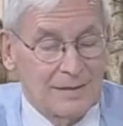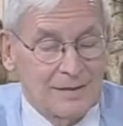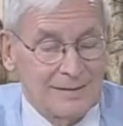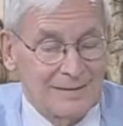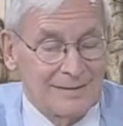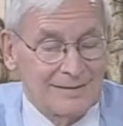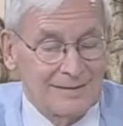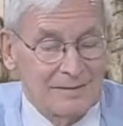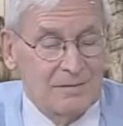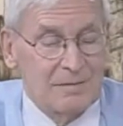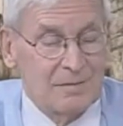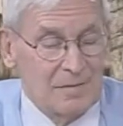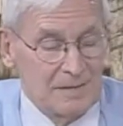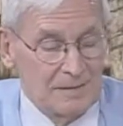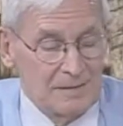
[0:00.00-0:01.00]
uh,
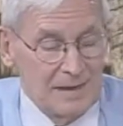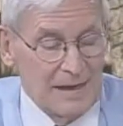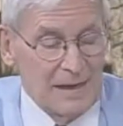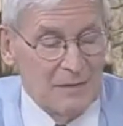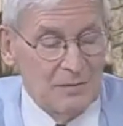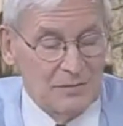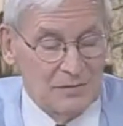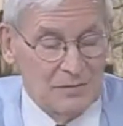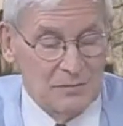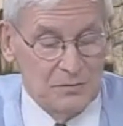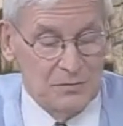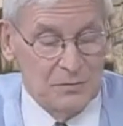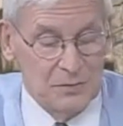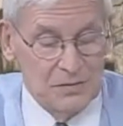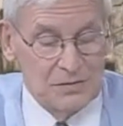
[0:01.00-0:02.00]
the names,
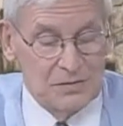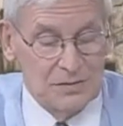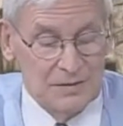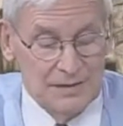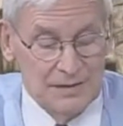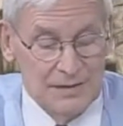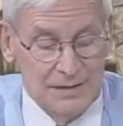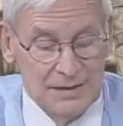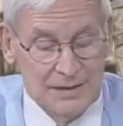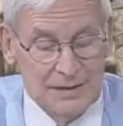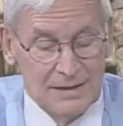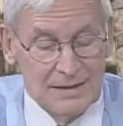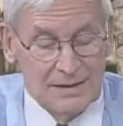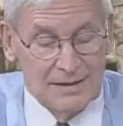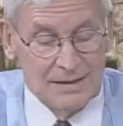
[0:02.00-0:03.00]
fortunately,
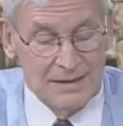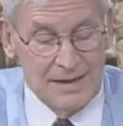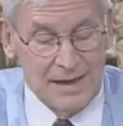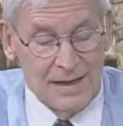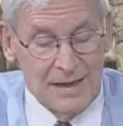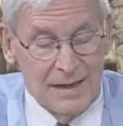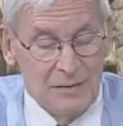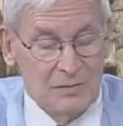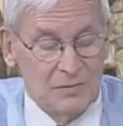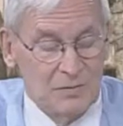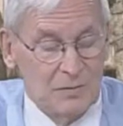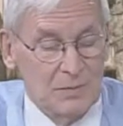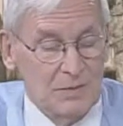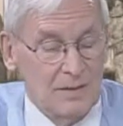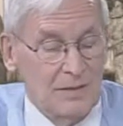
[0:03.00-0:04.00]
came to
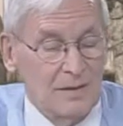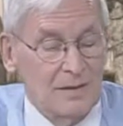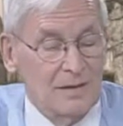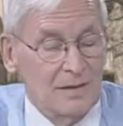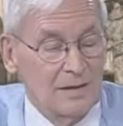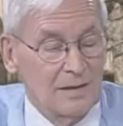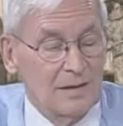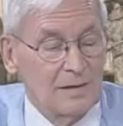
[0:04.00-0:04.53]
be